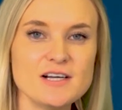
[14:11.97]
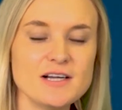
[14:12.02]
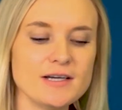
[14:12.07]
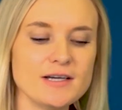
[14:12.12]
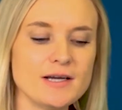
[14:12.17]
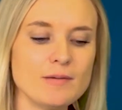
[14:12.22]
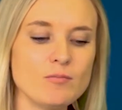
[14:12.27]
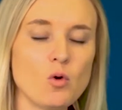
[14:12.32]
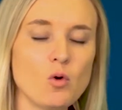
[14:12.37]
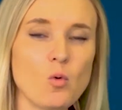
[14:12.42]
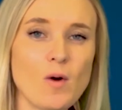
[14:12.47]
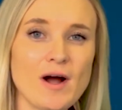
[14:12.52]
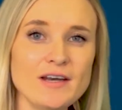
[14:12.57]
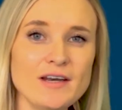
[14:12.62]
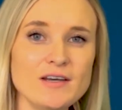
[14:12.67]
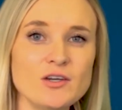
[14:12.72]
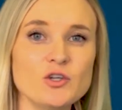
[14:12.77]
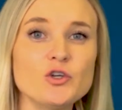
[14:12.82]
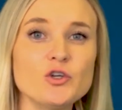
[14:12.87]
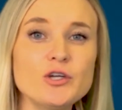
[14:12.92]
Number
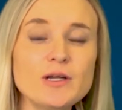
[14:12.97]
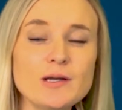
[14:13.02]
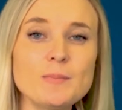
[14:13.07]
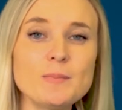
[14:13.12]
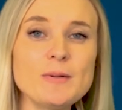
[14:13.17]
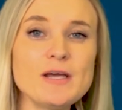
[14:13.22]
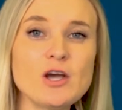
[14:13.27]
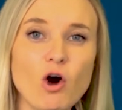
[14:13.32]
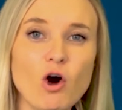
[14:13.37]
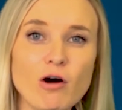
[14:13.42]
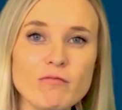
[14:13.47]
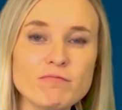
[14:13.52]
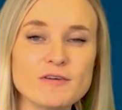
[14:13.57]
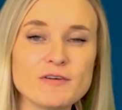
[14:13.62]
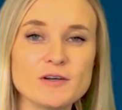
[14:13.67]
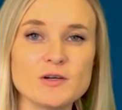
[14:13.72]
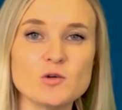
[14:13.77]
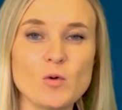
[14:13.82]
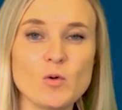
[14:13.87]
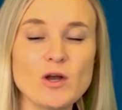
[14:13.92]
1, you need to be
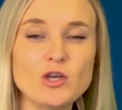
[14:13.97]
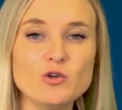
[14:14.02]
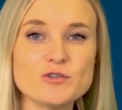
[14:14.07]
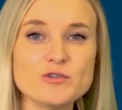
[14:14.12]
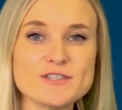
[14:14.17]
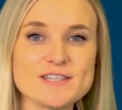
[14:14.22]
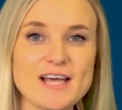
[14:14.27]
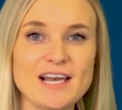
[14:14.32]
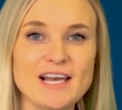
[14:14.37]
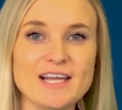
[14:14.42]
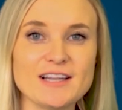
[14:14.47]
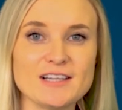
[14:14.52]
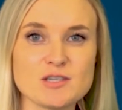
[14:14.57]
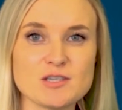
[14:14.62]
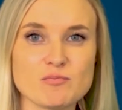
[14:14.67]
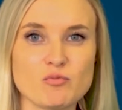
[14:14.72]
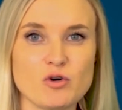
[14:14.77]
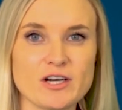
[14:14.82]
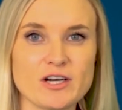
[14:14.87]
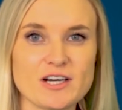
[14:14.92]
confident when you're selling
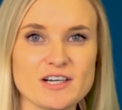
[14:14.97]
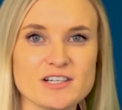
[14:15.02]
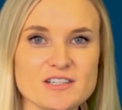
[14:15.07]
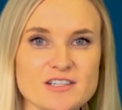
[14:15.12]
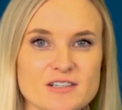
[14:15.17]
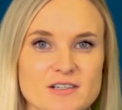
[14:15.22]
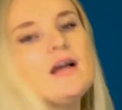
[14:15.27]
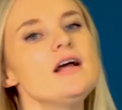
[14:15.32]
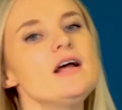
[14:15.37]
this product.